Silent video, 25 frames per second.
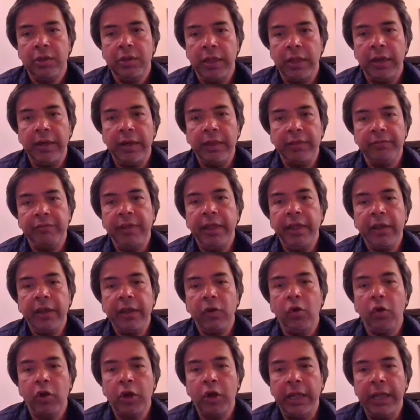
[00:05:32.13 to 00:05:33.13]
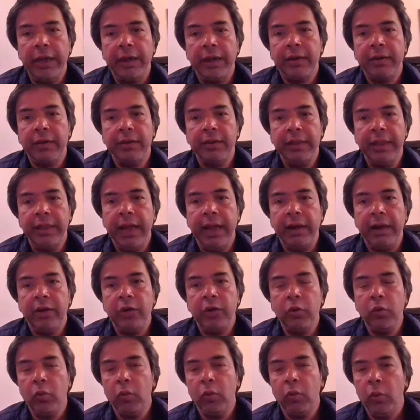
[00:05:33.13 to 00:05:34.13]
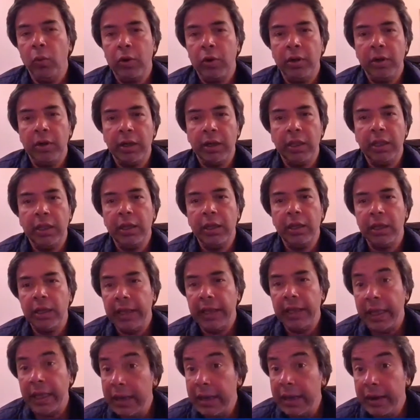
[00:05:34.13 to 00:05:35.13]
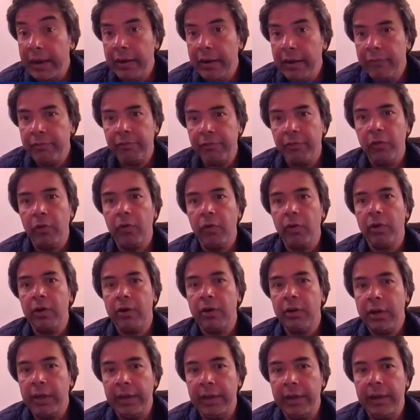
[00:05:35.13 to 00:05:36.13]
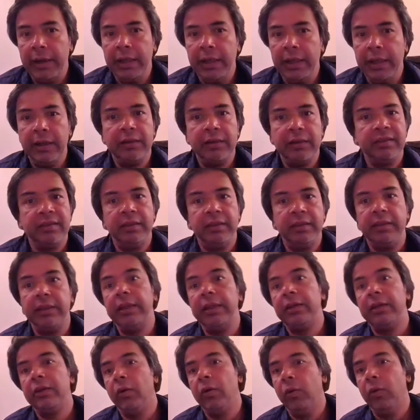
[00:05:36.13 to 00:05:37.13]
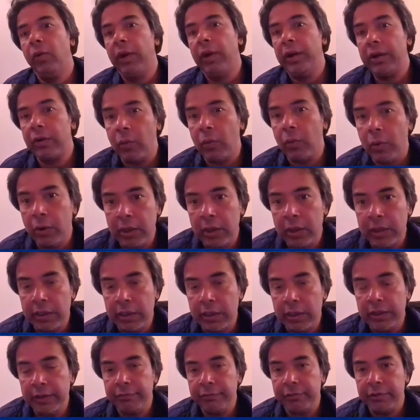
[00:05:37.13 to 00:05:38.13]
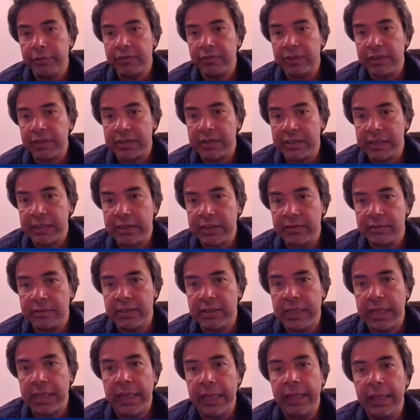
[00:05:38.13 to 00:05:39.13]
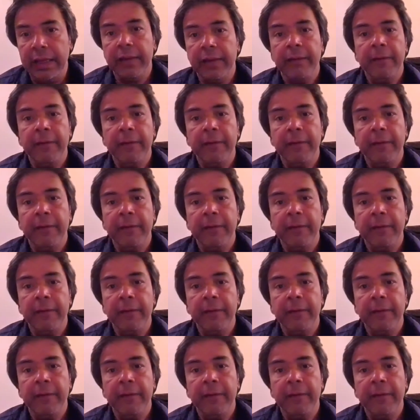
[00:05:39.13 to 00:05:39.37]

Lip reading: that if they caught it, they had to quarantine again for 10 days and then go and quarantine for 6 days there.